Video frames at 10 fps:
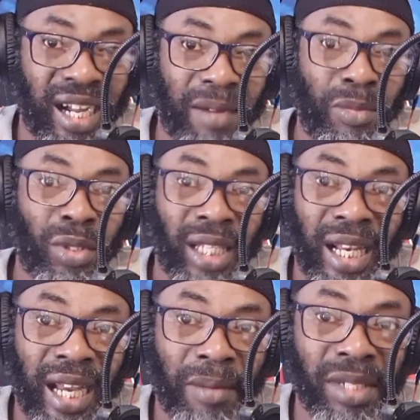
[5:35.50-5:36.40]

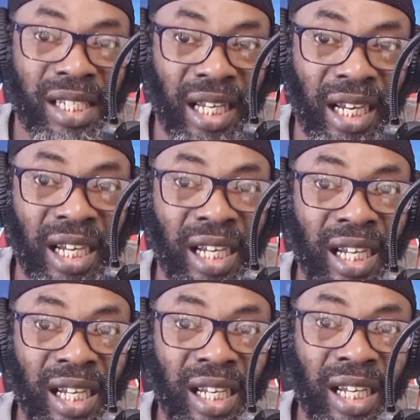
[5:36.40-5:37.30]
like me say,
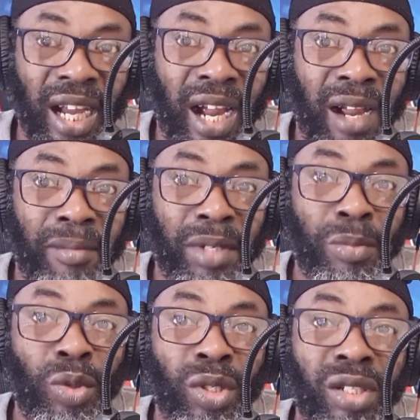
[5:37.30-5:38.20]
the
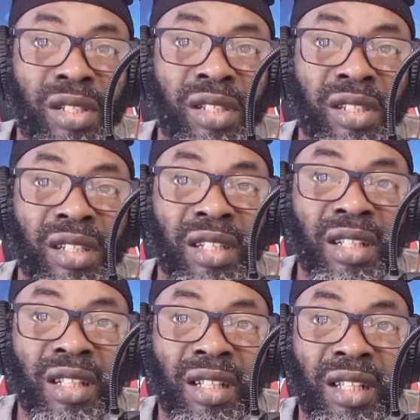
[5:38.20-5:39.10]
most,
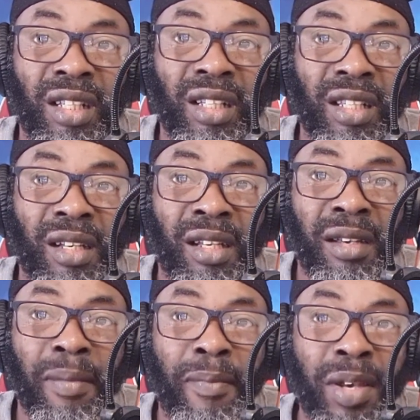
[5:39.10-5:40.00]

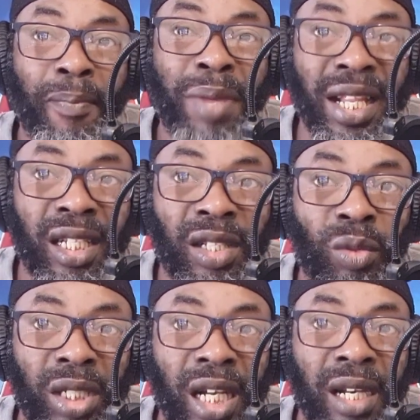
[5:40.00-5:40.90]
the best
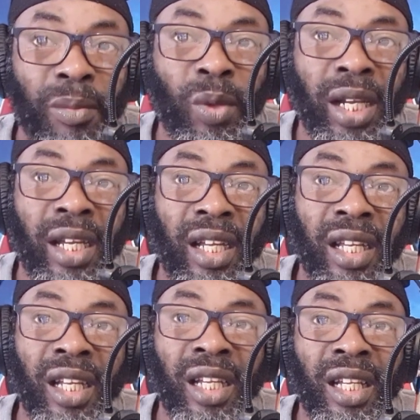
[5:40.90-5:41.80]
soldier them where
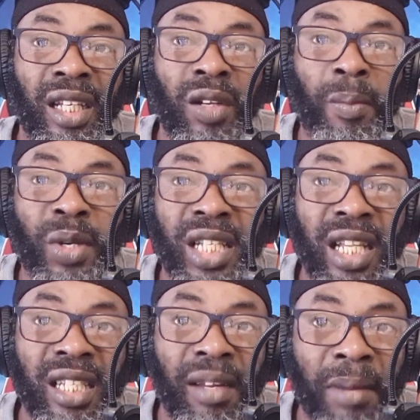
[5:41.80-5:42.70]
the
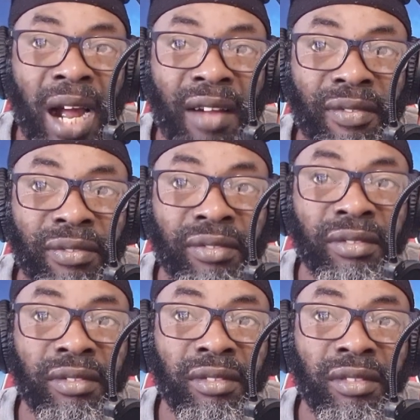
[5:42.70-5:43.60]
oppressors them have
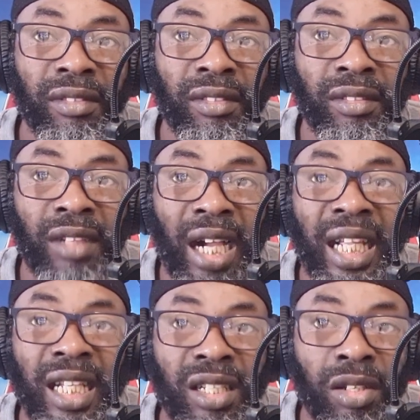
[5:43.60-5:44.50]

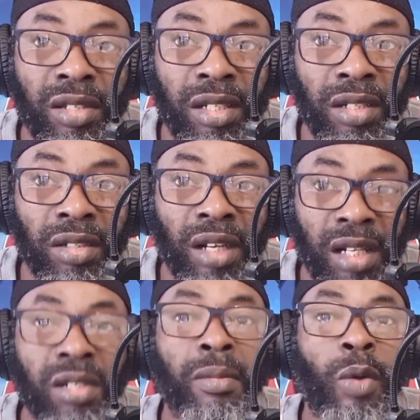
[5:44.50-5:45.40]
against us, you know,
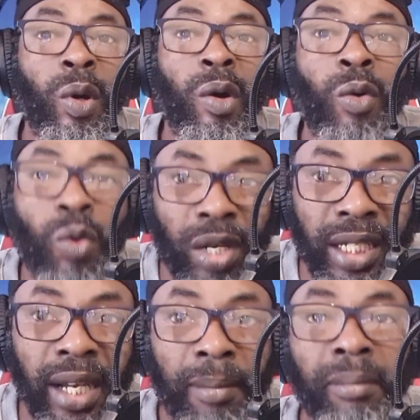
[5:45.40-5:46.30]
are some of our
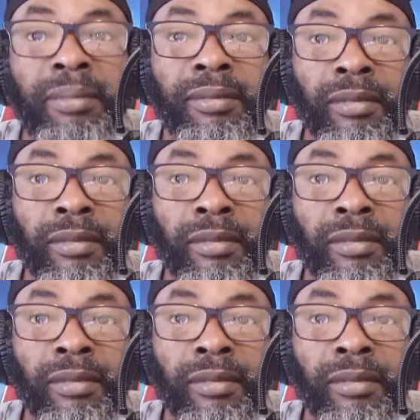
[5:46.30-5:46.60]
own them.